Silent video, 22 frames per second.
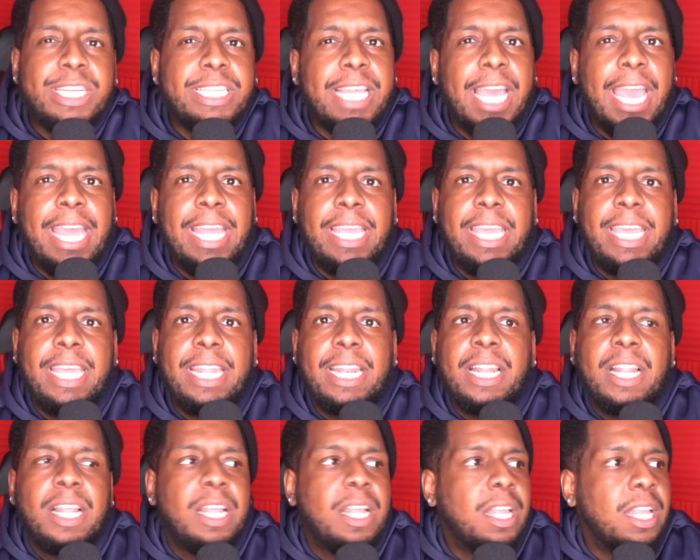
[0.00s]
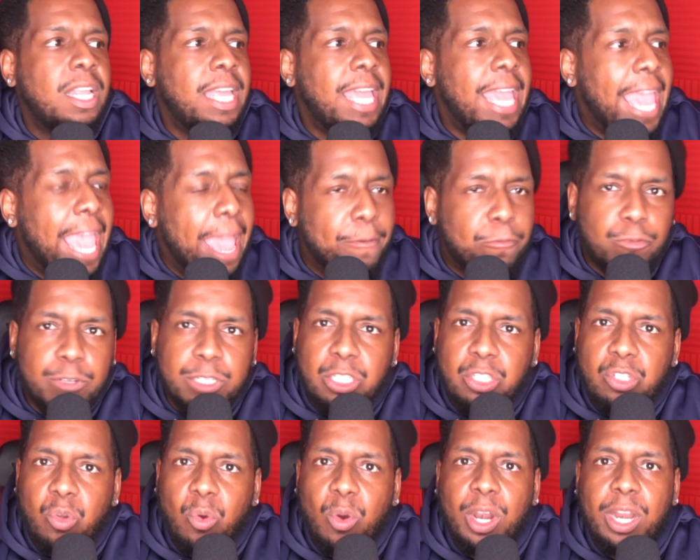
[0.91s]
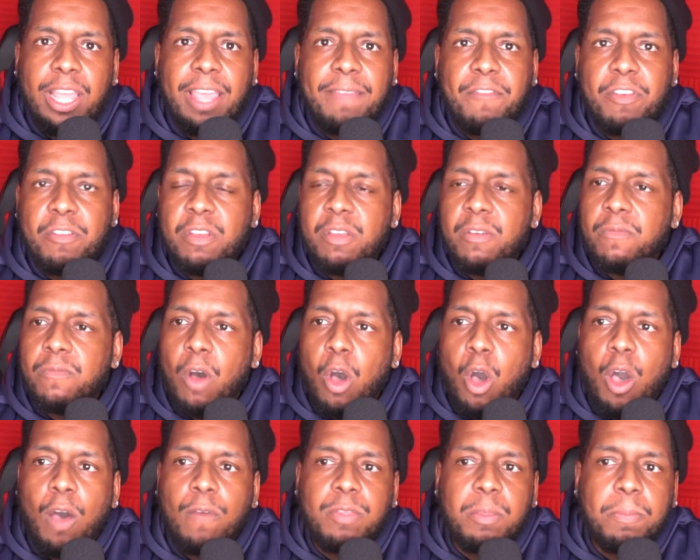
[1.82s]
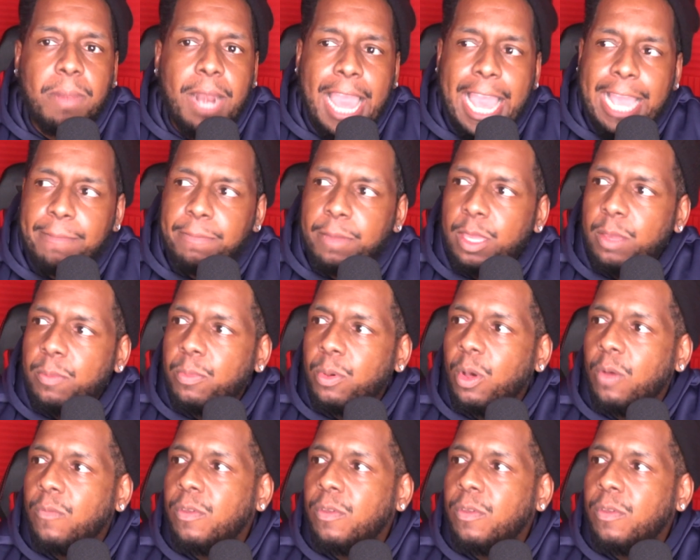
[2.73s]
that hit, every story, if it involved black people,